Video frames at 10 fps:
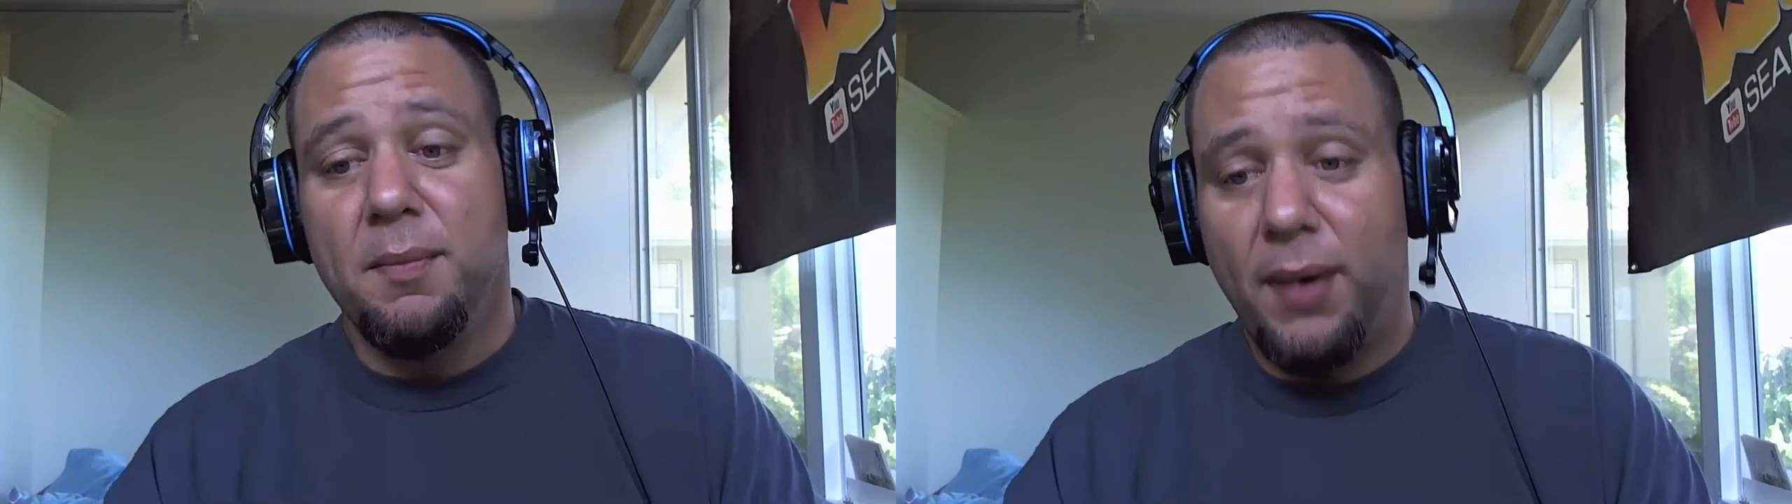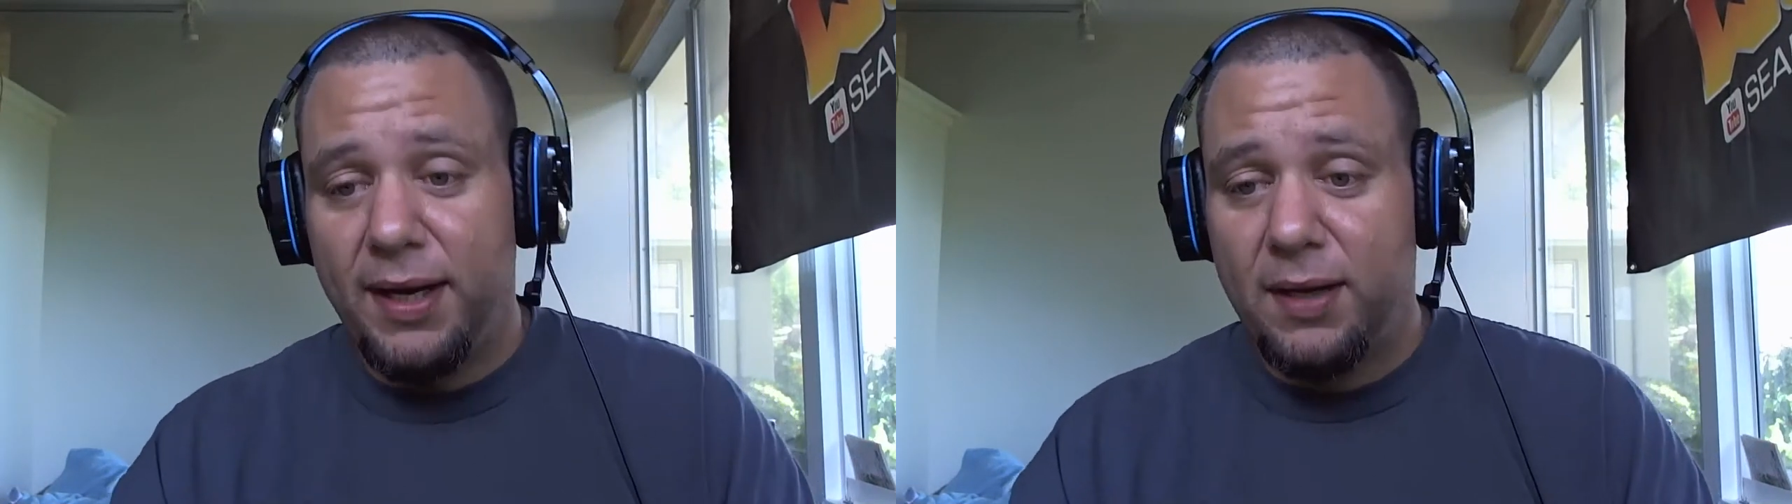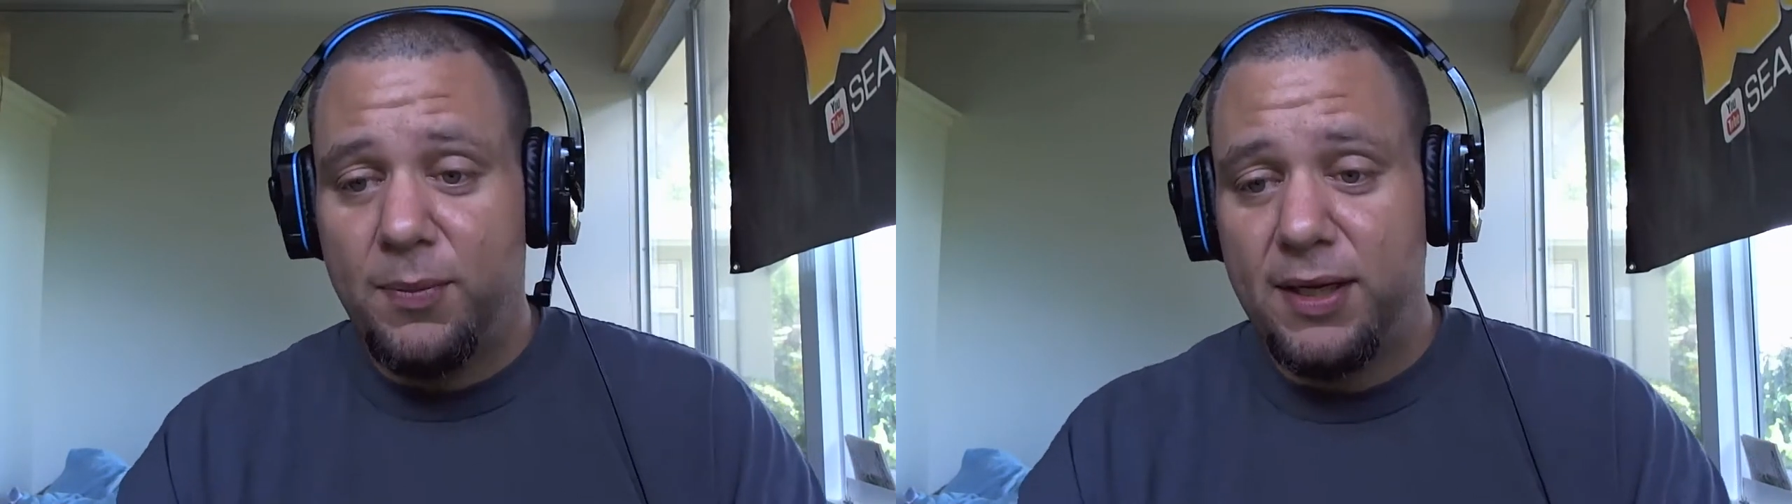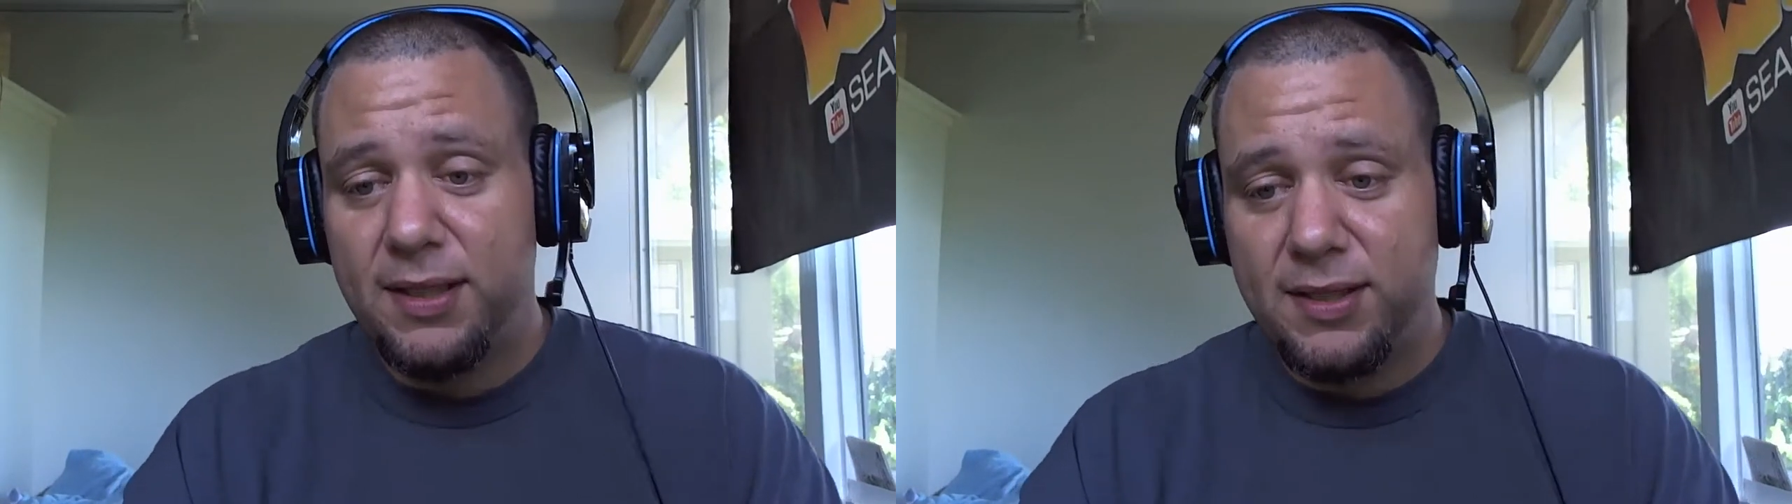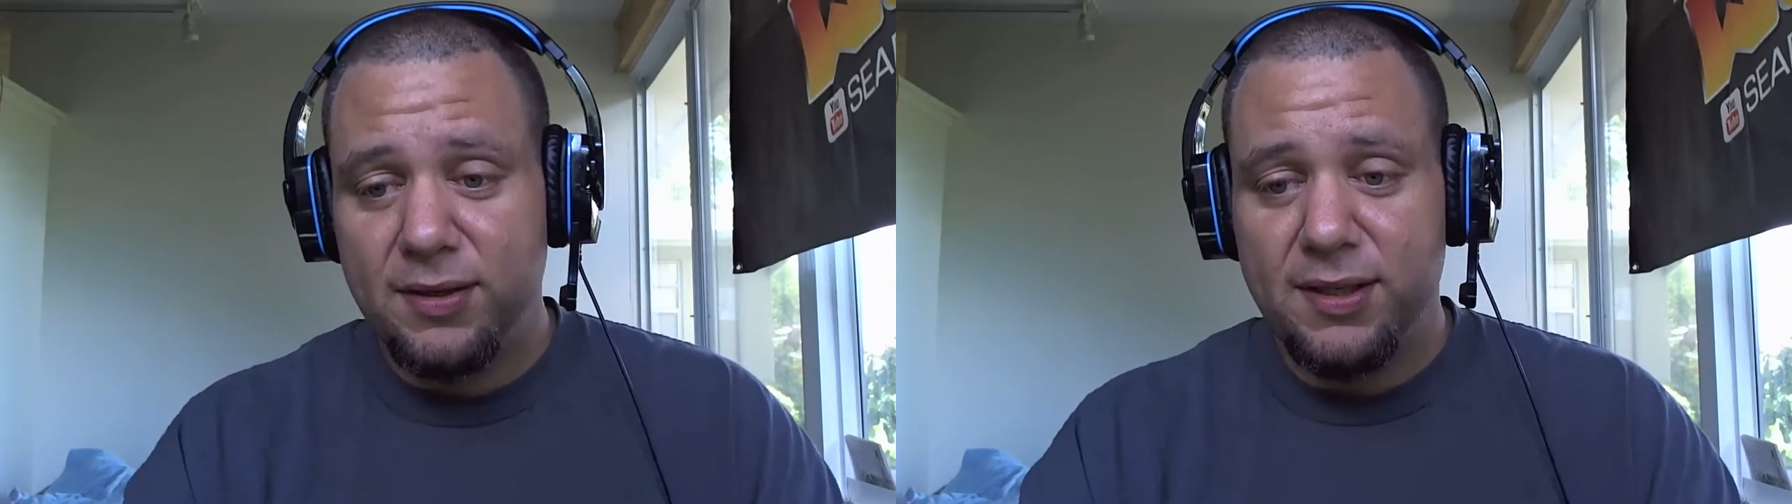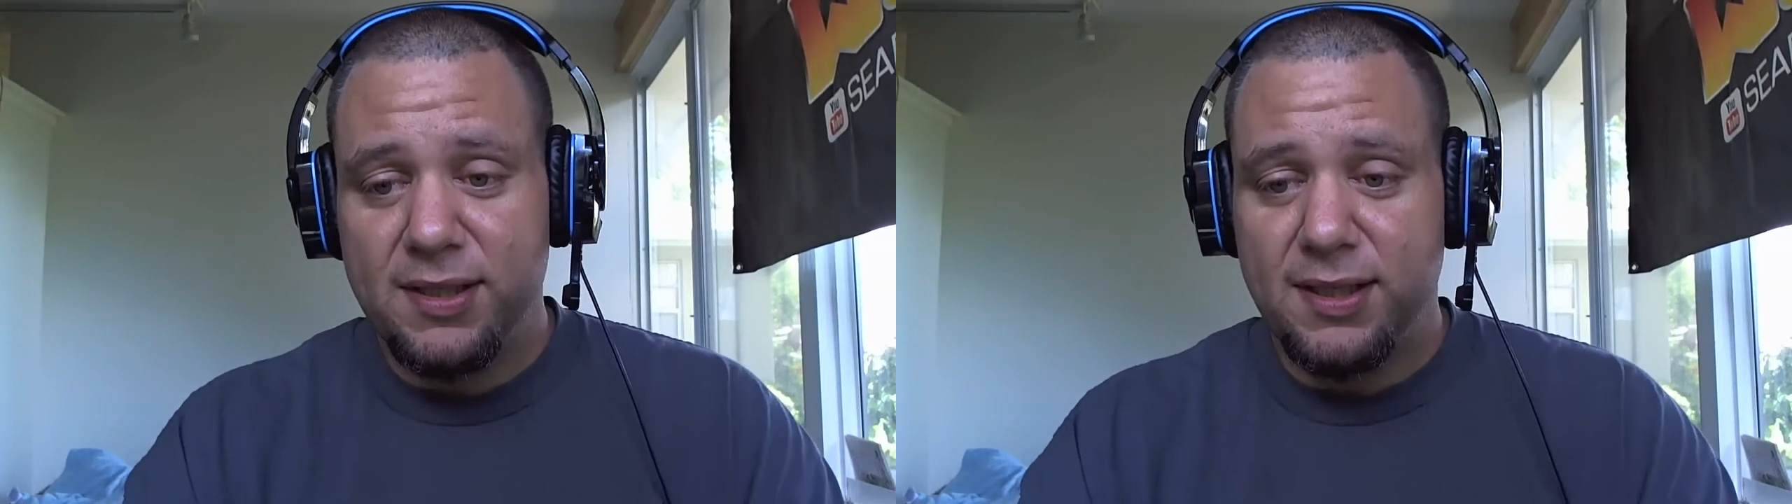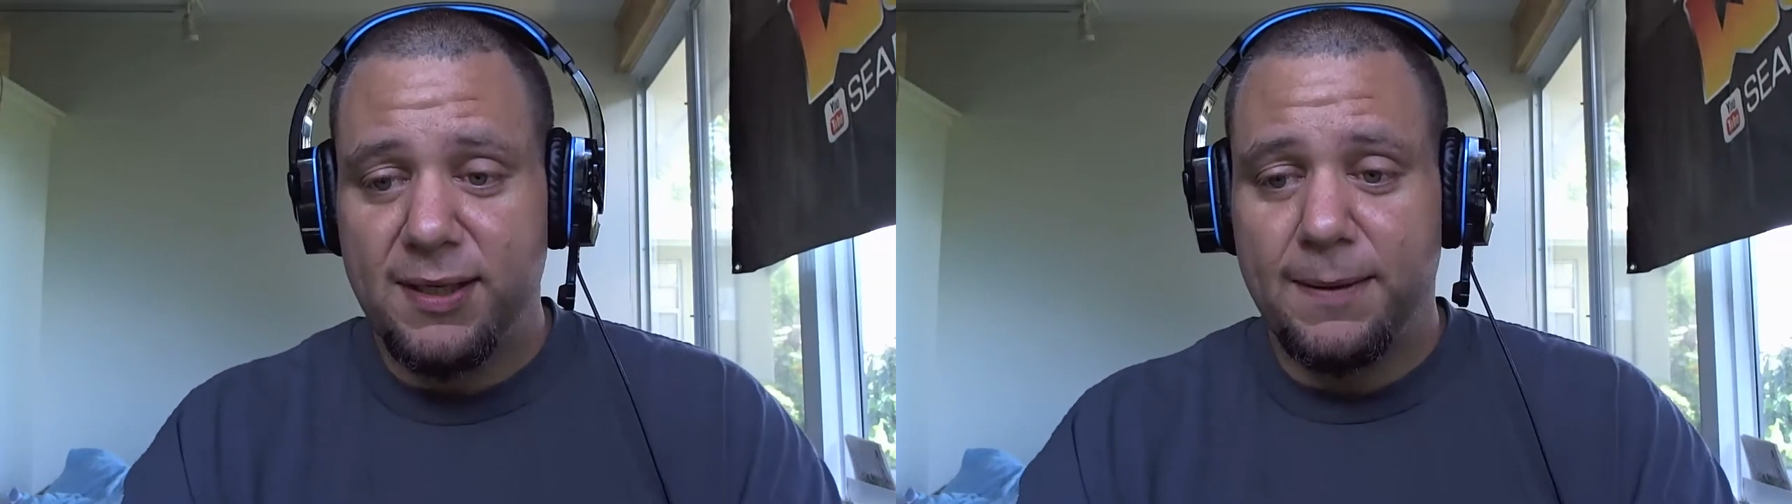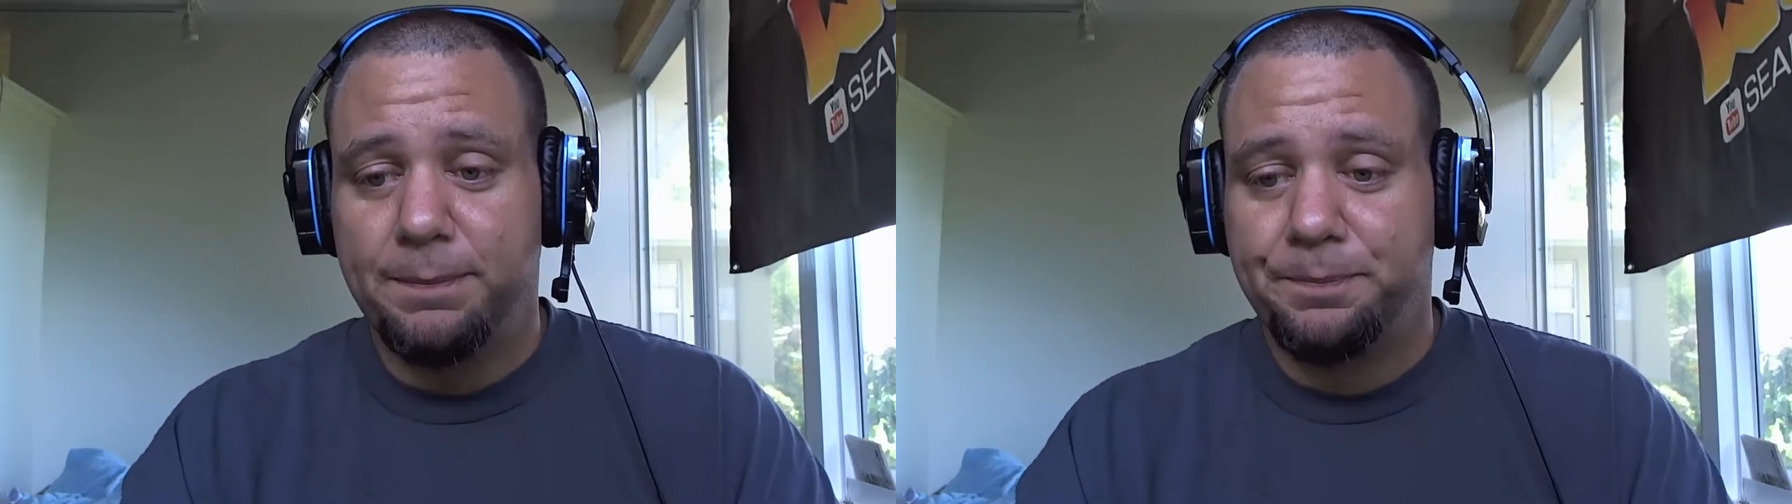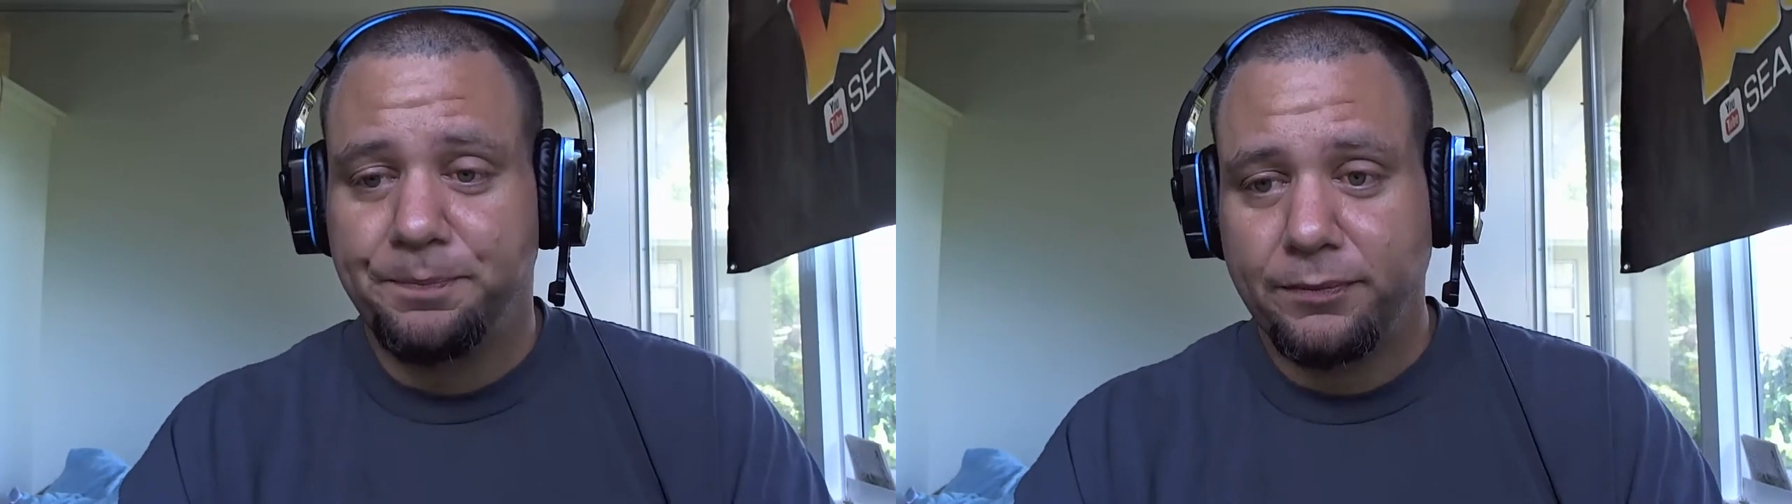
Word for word: Mike B, it's good to see you.